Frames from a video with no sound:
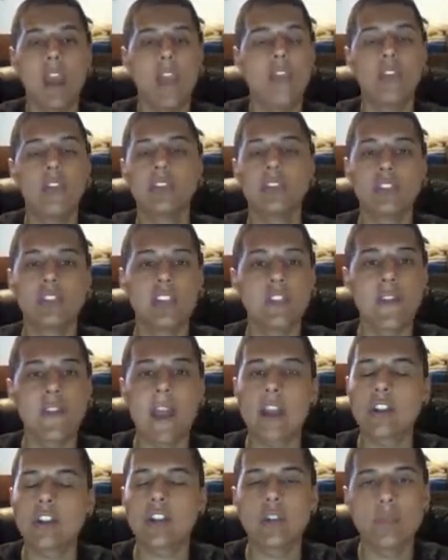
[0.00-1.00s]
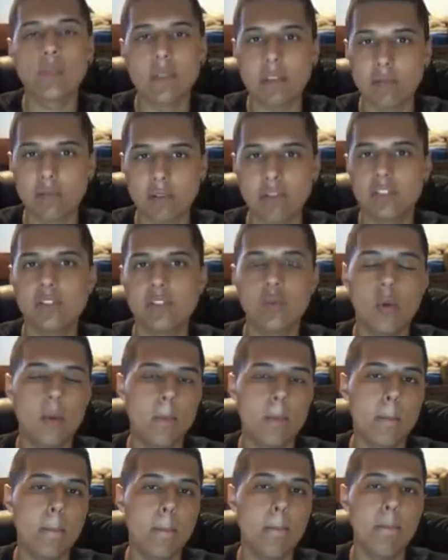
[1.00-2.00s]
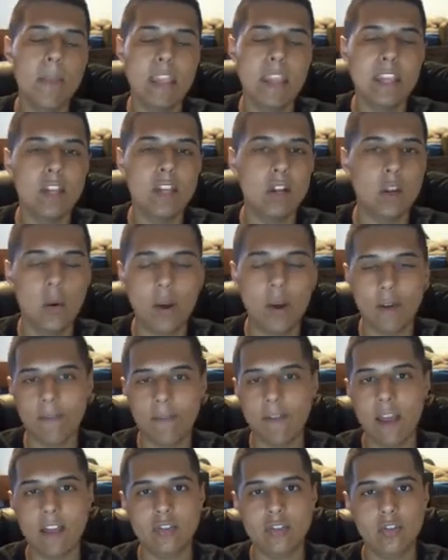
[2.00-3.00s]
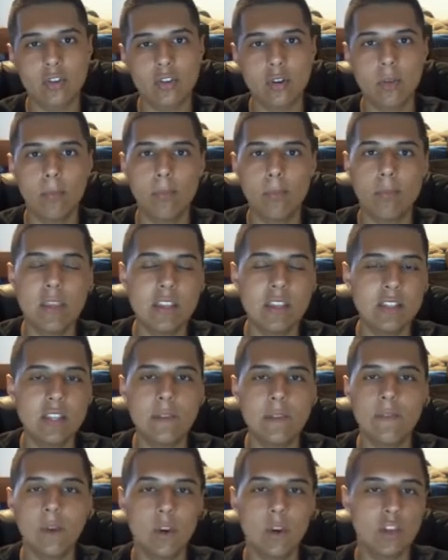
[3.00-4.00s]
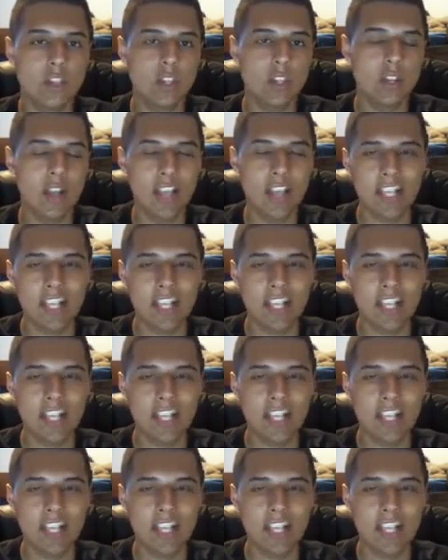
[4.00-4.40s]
and they'll just give extra resources to it, make it go out faster, PC version,